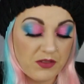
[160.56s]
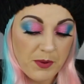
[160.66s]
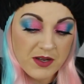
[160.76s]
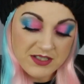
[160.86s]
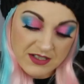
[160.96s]

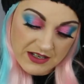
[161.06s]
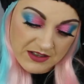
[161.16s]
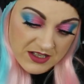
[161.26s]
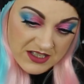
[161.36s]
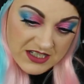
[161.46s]
person
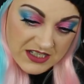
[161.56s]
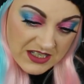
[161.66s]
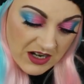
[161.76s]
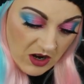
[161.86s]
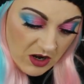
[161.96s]
that did
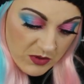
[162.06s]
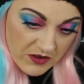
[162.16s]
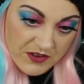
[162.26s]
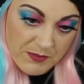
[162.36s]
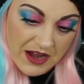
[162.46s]
the
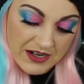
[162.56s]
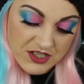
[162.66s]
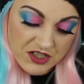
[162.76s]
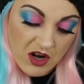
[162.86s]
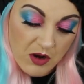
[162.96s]
artwork for the
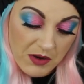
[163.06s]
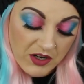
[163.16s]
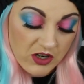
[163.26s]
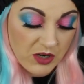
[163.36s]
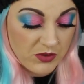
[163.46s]
packaging, oh my
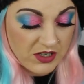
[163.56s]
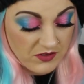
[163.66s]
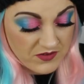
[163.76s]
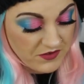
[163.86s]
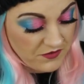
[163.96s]
God, I would
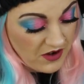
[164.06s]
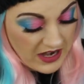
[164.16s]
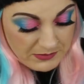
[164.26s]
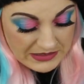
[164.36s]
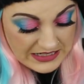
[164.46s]
love to
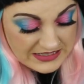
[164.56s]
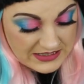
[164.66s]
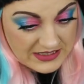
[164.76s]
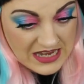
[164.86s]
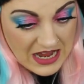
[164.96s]
frame this.
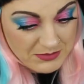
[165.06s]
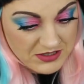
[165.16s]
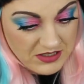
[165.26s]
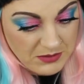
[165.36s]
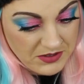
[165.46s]
This is
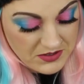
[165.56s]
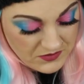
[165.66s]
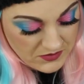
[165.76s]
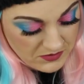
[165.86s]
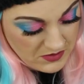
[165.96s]
absolutely
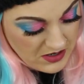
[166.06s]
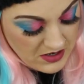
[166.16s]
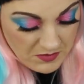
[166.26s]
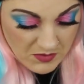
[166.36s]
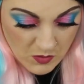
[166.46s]
beautiful.
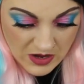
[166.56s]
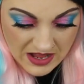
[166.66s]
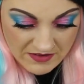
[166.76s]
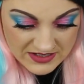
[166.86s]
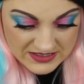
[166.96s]

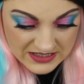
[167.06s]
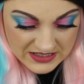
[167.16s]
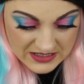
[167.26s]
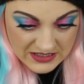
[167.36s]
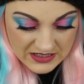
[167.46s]
Where is it?